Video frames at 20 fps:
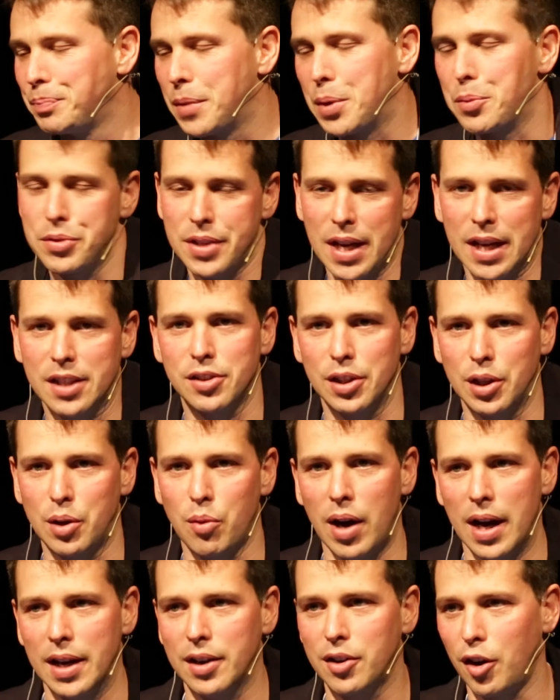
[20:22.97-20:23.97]
It was actually
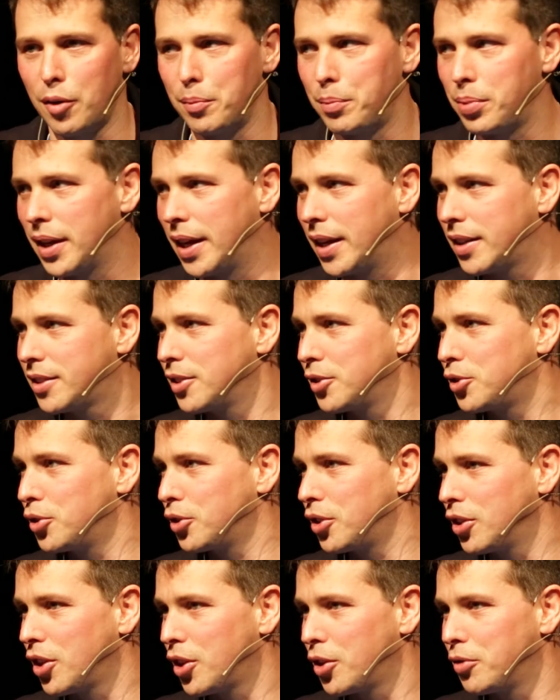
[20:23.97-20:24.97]
quite complex. It
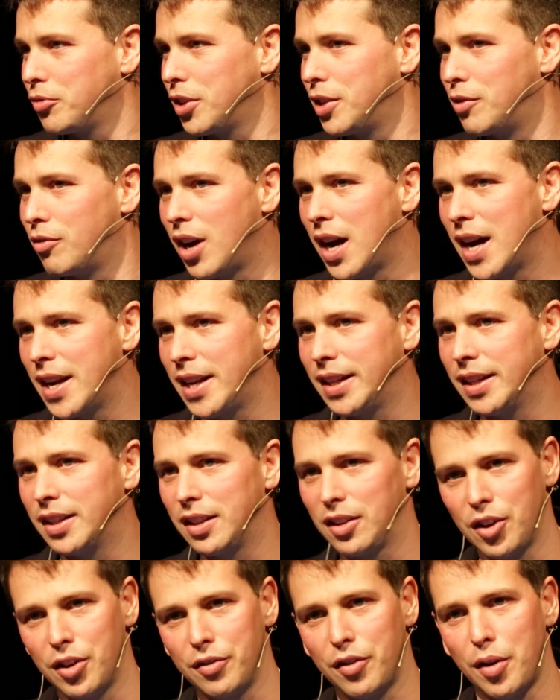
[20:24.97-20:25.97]
took a lot of rewriting, a
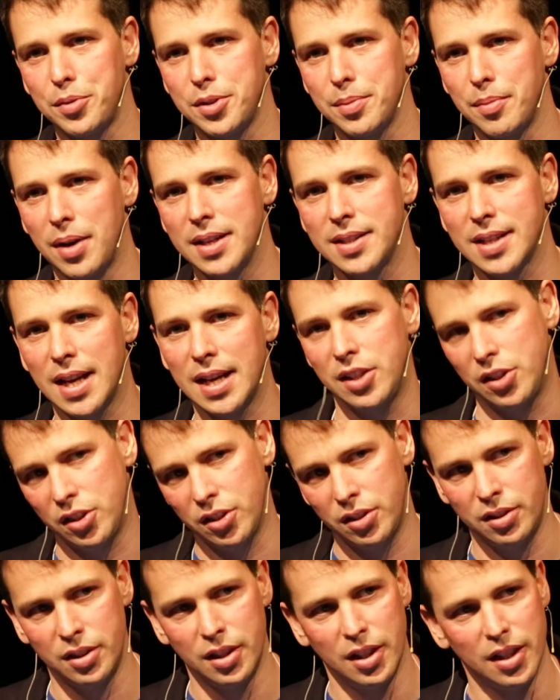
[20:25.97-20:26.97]
lot of
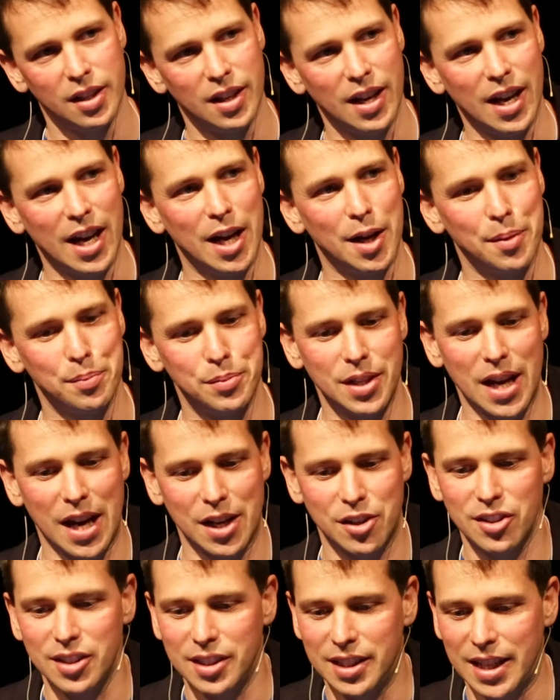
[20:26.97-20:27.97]
optimization to
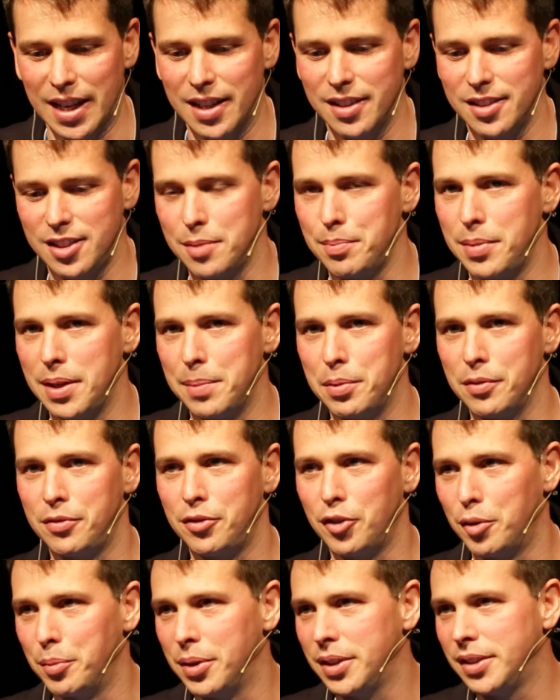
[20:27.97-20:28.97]
actually get it to be
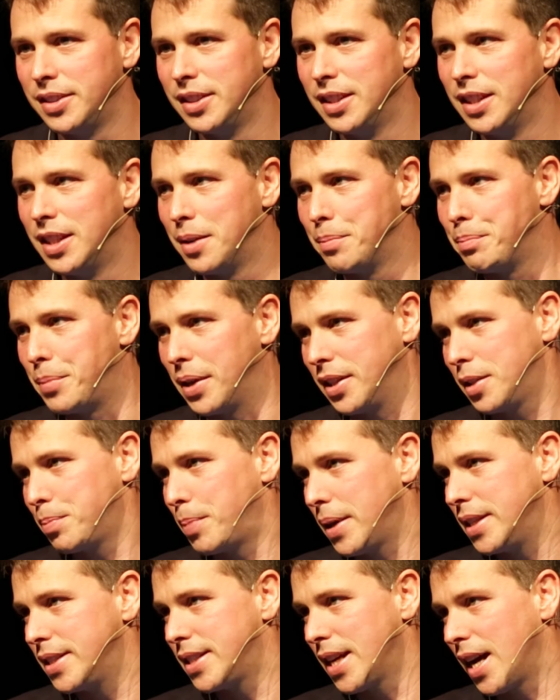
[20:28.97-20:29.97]
performant. But it's
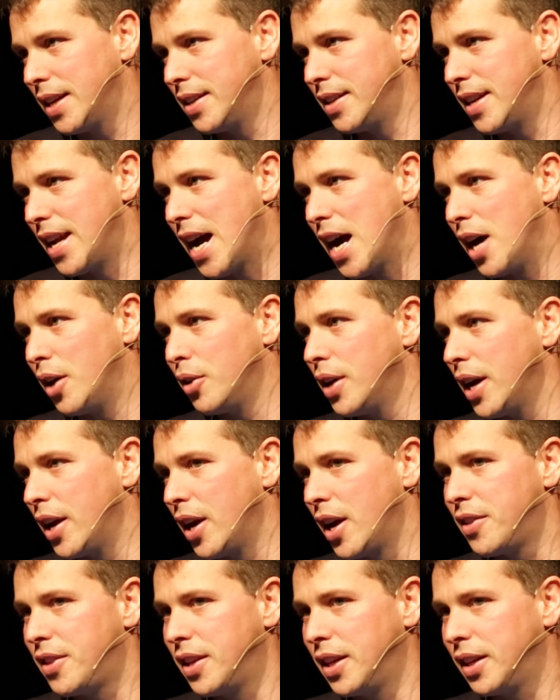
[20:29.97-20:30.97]
been done now, and
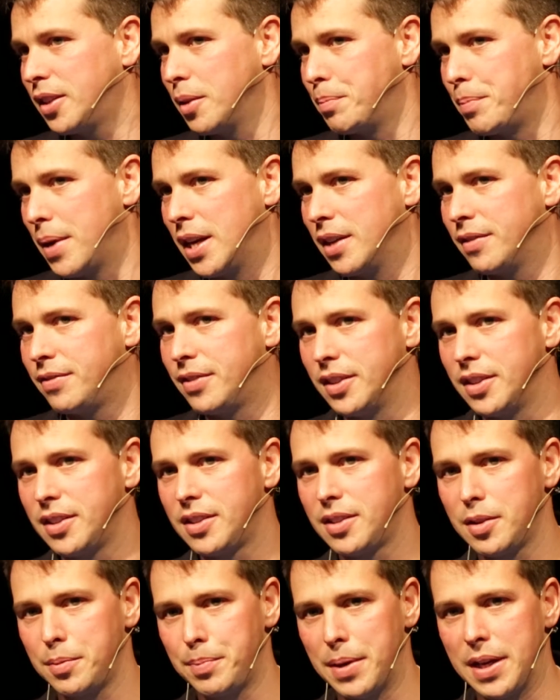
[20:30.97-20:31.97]
I think the benefits
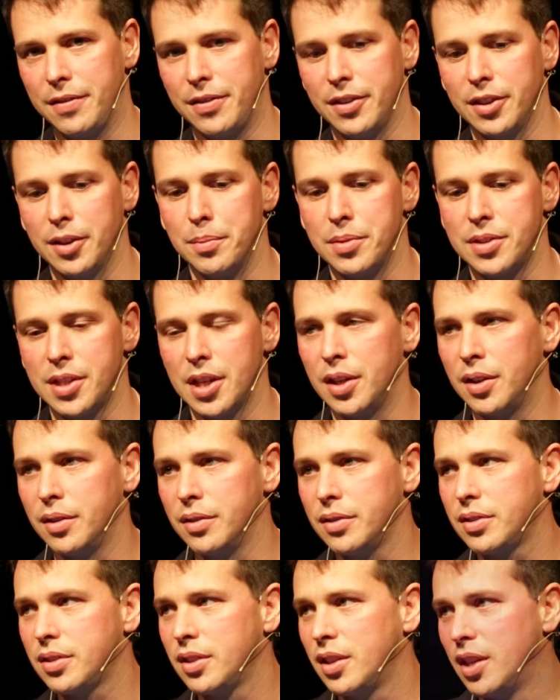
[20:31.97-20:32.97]
speak for
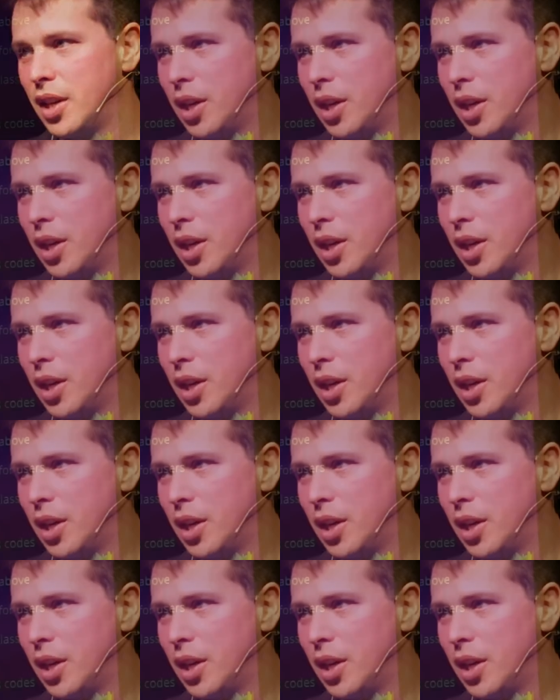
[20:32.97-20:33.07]
themselves.